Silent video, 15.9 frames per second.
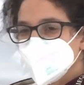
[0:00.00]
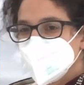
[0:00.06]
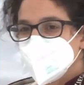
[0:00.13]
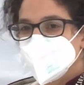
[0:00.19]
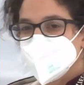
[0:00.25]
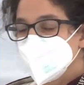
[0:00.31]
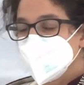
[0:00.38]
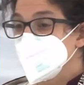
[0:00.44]

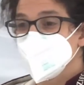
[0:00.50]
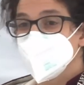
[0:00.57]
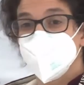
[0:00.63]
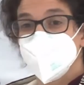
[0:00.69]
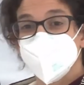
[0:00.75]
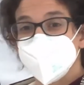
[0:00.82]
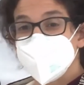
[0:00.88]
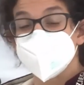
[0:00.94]
time. But there are
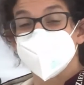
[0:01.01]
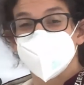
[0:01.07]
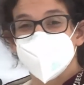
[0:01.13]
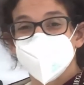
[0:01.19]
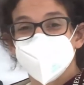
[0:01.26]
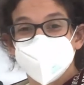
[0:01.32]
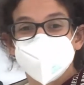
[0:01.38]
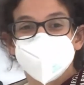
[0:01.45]
so many
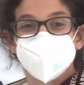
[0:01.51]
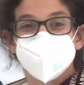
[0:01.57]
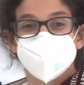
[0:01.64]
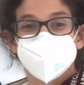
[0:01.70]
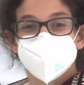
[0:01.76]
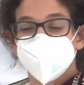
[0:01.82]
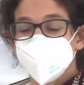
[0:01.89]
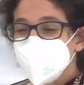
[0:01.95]
moments,
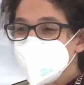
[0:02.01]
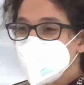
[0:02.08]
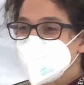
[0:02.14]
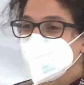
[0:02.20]
so many